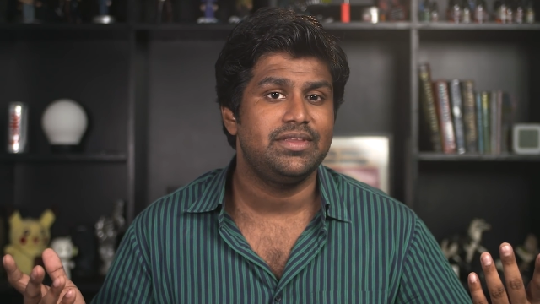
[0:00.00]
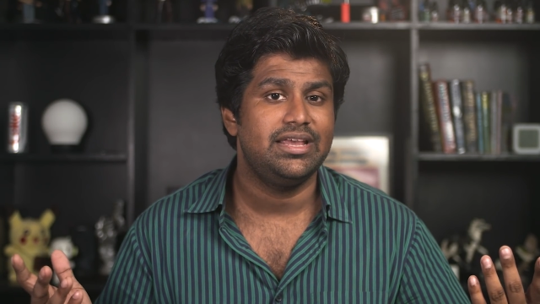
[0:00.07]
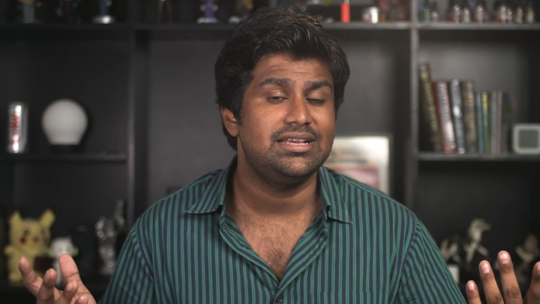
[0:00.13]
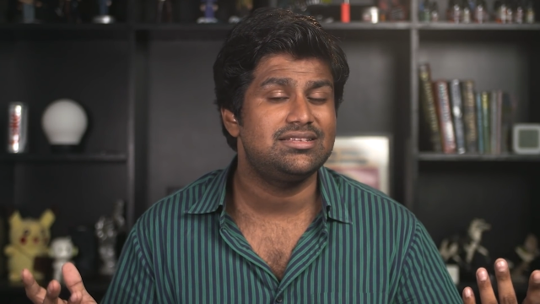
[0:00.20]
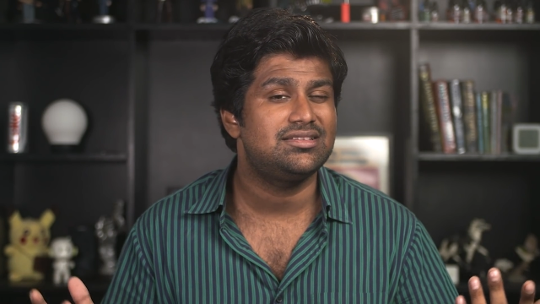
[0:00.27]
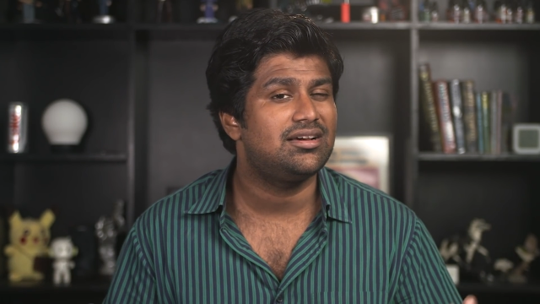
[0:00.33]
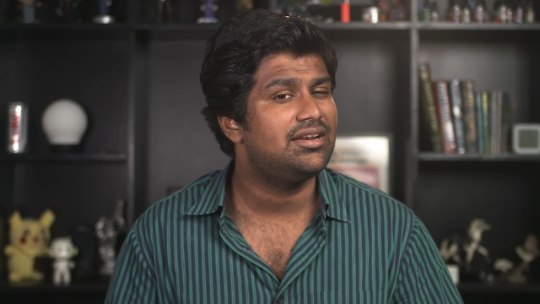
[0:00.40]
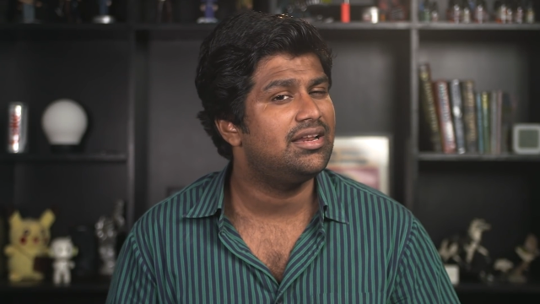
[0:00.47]

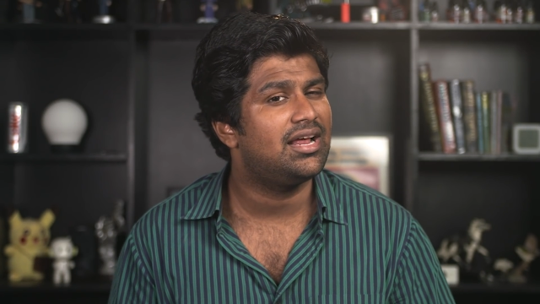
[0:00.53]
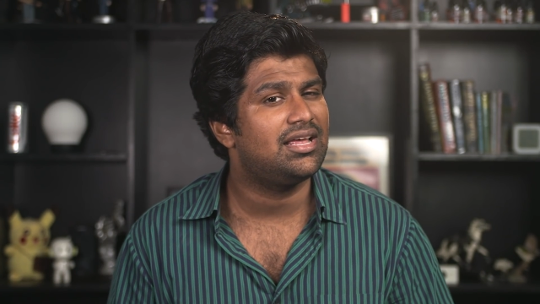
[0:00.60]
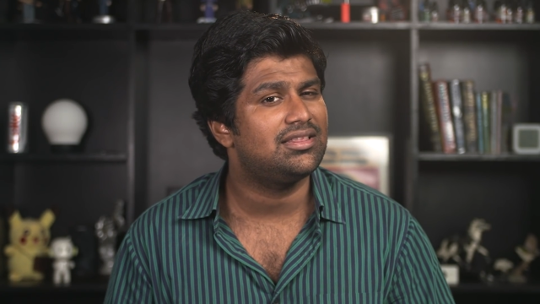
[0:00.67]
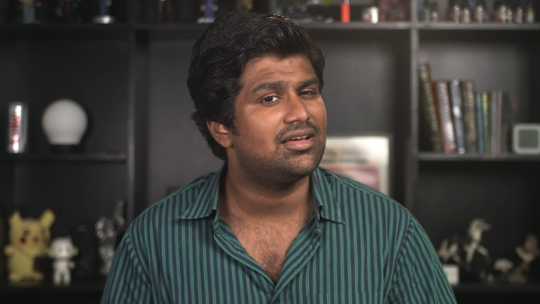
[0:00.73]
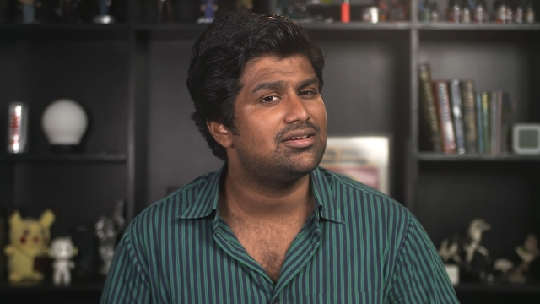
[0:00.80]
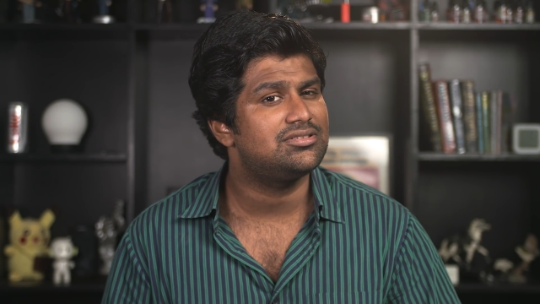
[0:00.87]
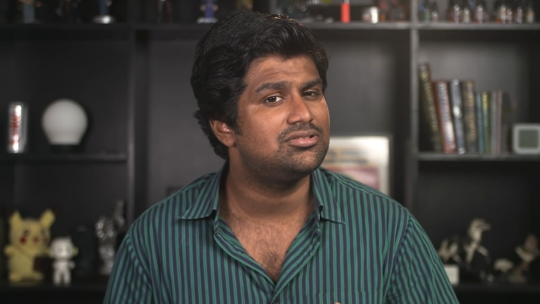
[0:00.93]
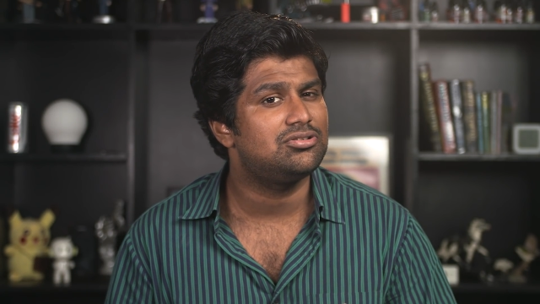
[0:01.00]
is thirty-nine
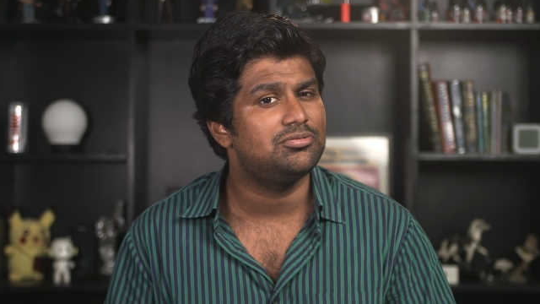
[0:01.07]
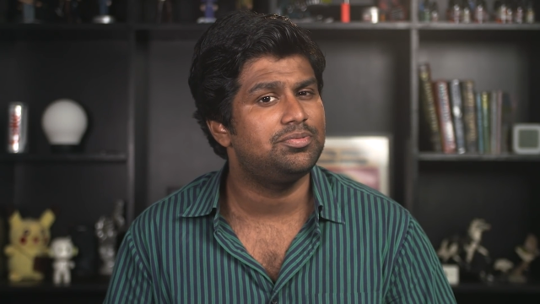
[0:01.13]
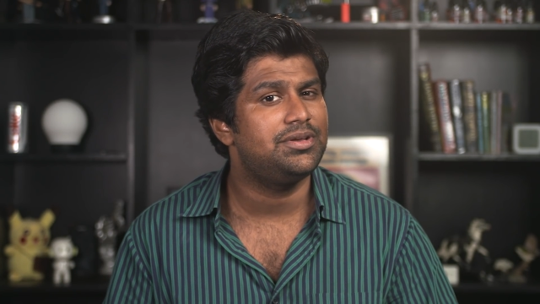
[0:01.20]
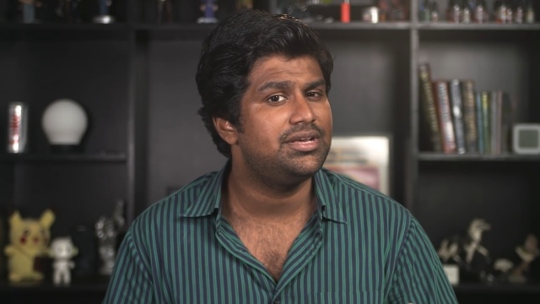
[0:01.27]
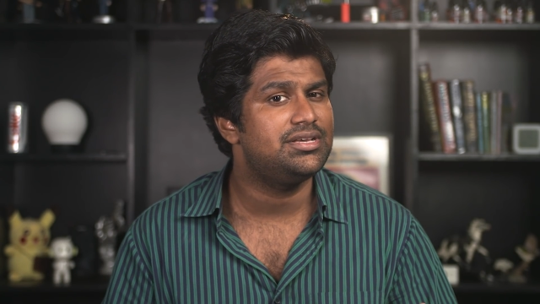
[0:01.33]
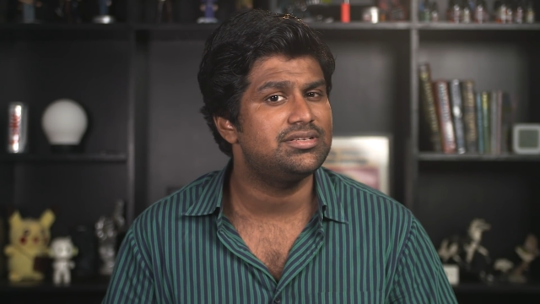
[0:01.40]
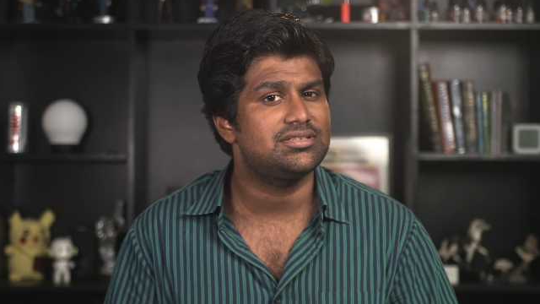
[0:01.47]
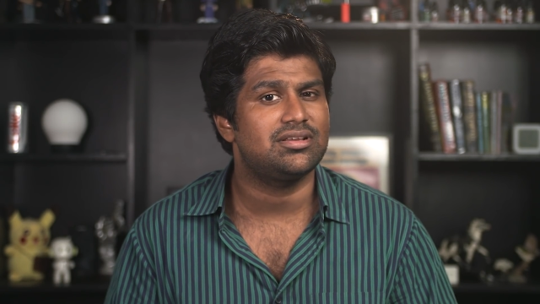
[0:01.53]
thousand
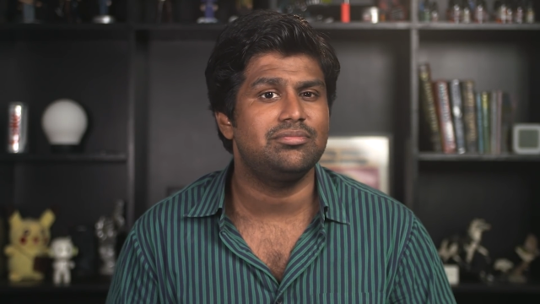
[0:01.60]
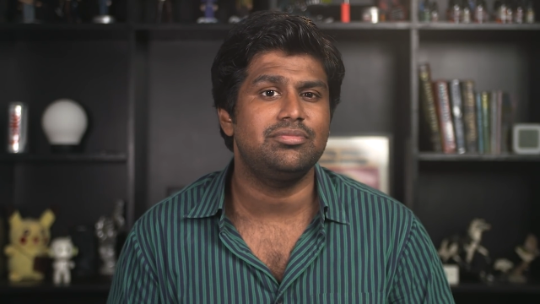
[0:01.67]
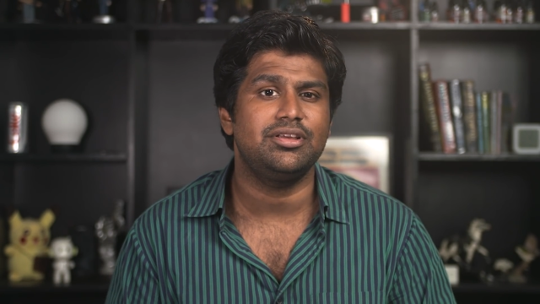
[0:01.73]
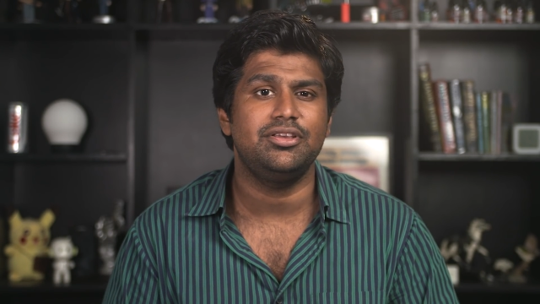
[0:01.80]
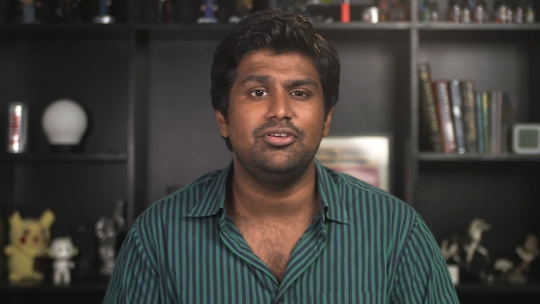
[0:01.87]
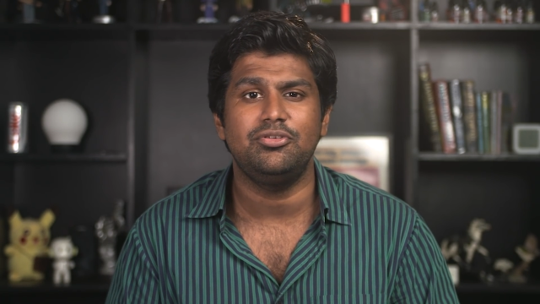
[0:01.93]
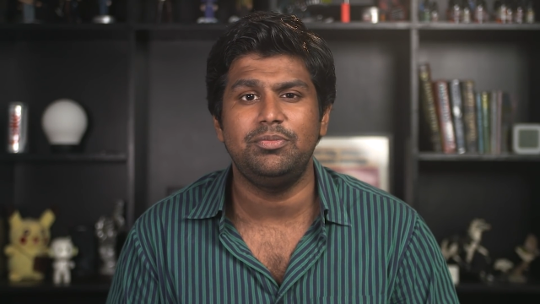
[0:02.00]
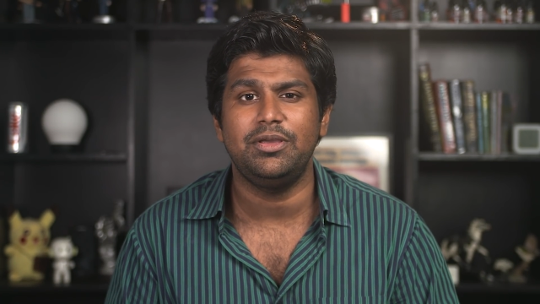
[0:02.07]
rupees
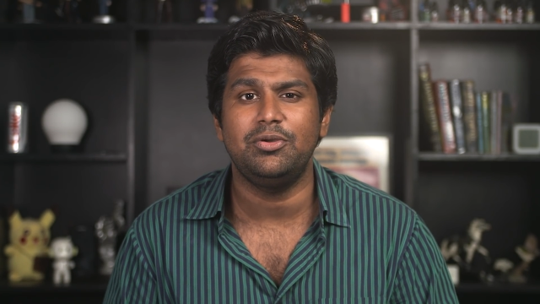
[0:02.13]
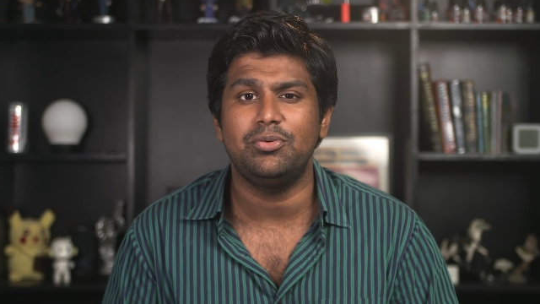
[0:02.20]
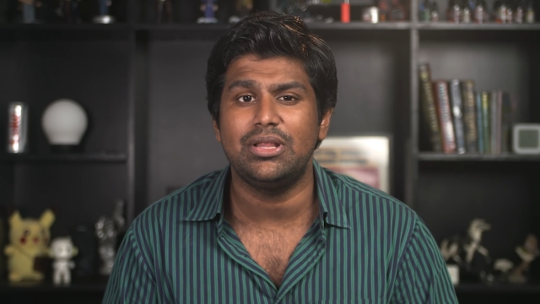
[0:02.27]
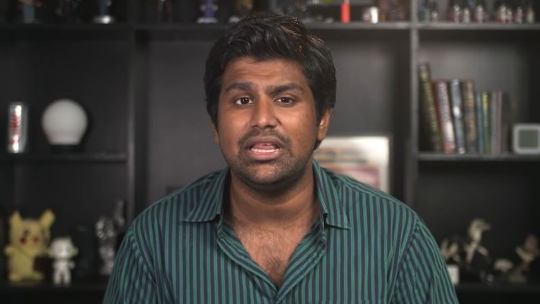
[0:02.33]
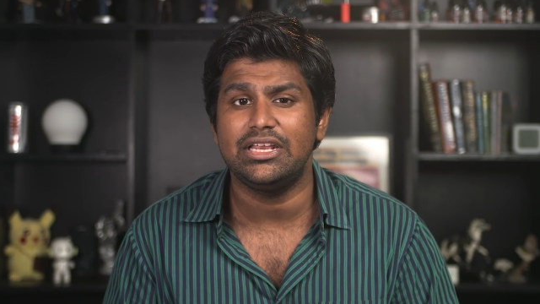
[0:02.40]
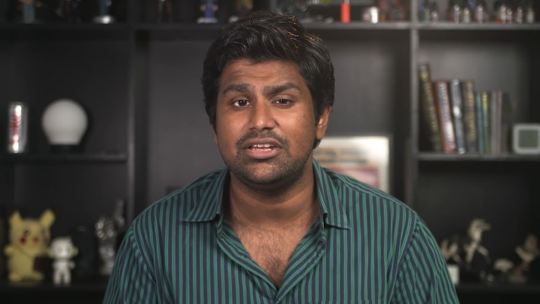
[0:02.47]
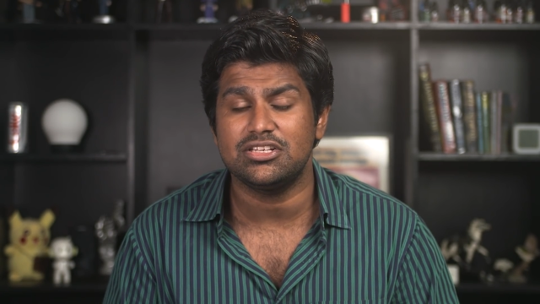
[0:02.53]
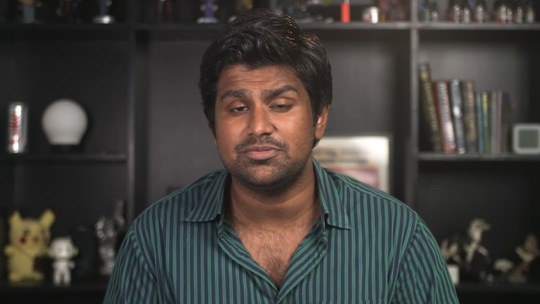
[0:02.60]
something you'd be
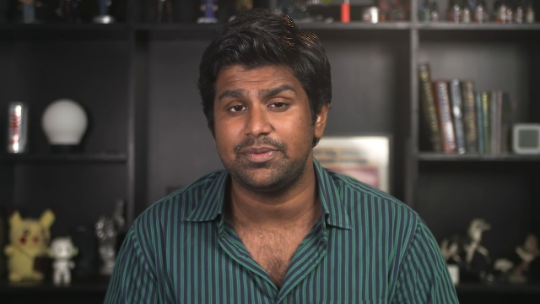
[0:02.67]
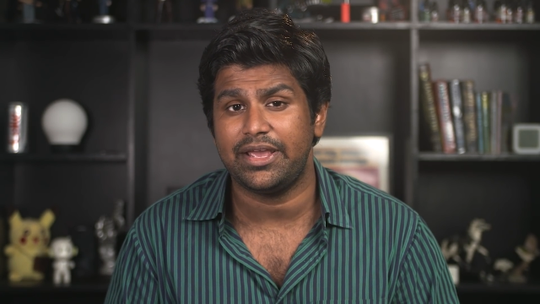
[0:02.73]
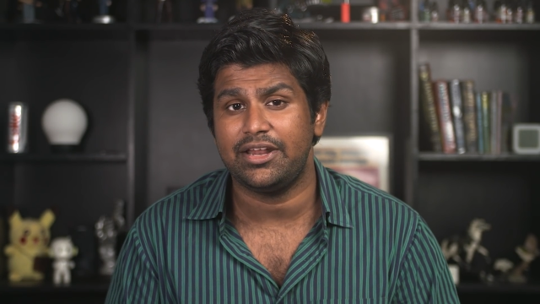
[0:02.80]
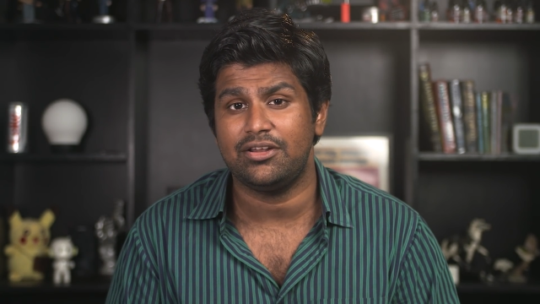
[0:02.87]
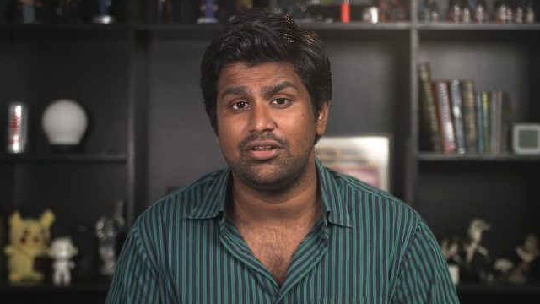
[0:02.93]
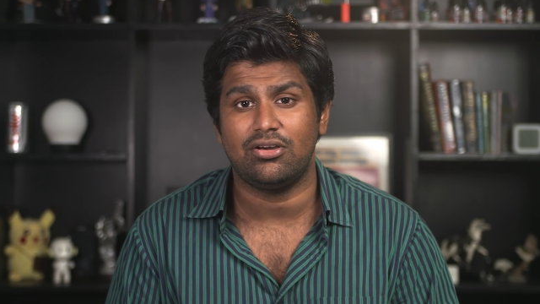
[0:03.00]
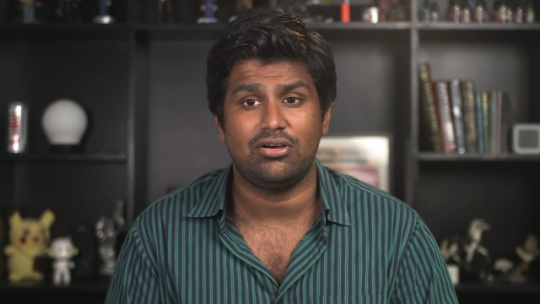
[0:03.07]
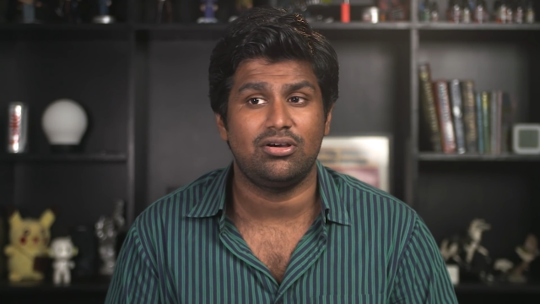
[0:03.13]
willing to spend